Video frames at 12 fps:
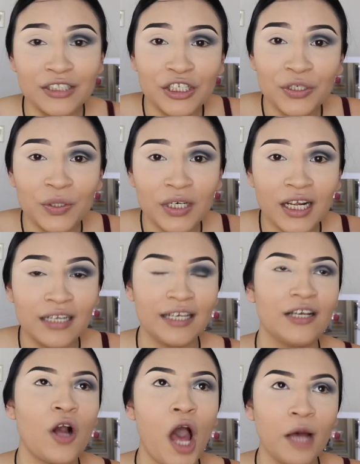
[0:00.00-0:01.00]
chillona,
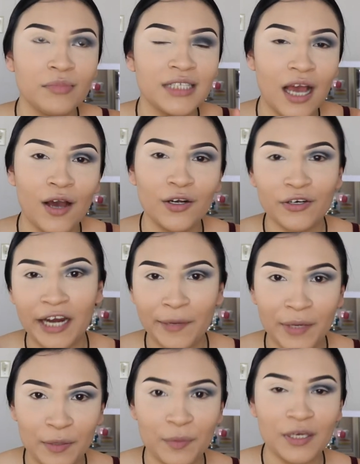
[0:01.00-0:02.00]
like, calm down,
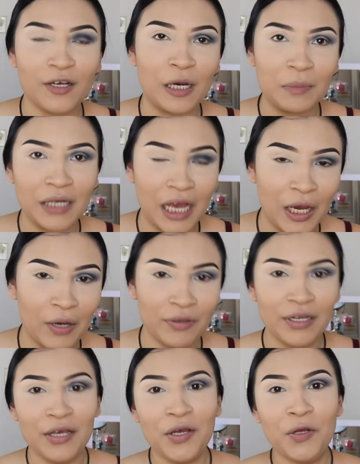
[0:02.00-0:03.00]
crybaby, calm
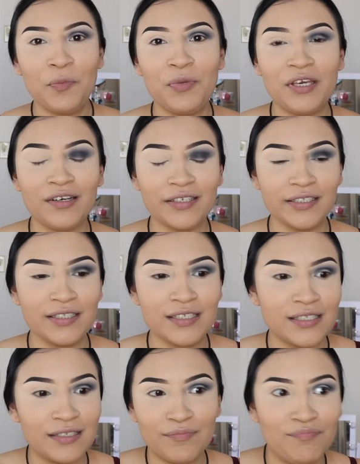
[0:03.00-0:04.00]
down,
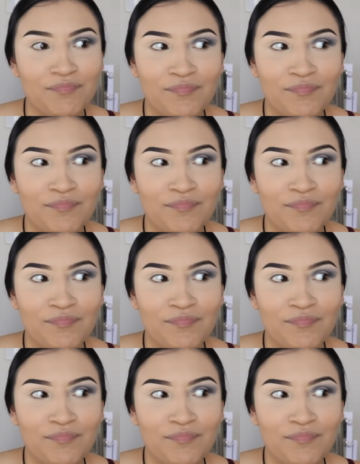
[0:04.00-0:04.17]
because